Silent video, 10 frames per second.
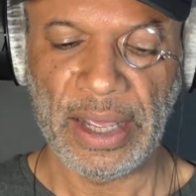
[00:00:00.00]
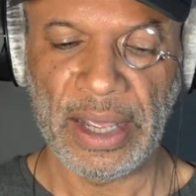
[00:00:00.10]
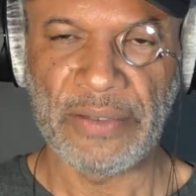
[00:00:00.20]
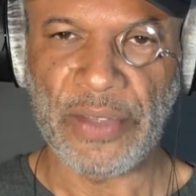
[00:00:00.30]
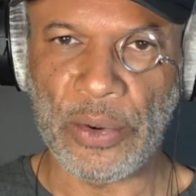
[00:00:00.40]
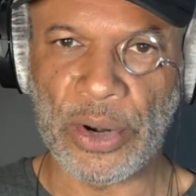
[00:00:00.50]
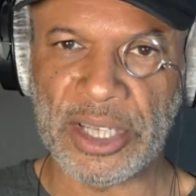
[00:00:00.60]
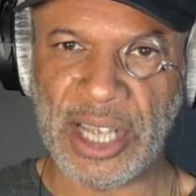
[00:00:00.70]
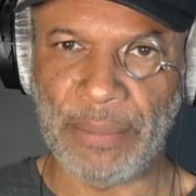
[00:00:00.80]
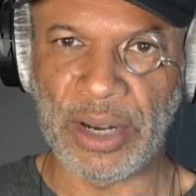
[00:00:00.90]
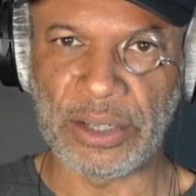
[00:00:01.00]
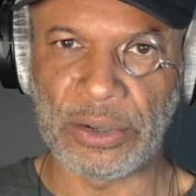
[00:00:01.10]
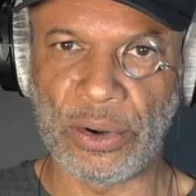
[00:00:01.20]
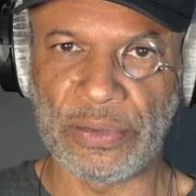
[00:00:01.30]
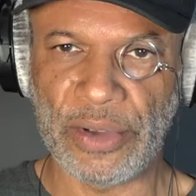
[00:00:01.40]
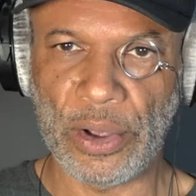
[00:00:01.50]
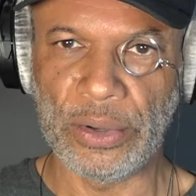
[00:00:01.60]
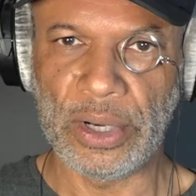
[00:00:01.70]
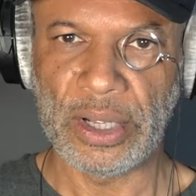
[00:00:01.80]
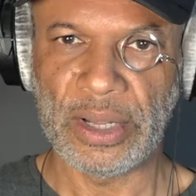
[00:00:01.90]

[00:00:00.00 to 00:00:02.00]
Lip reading: If they're on a tablet or a phone,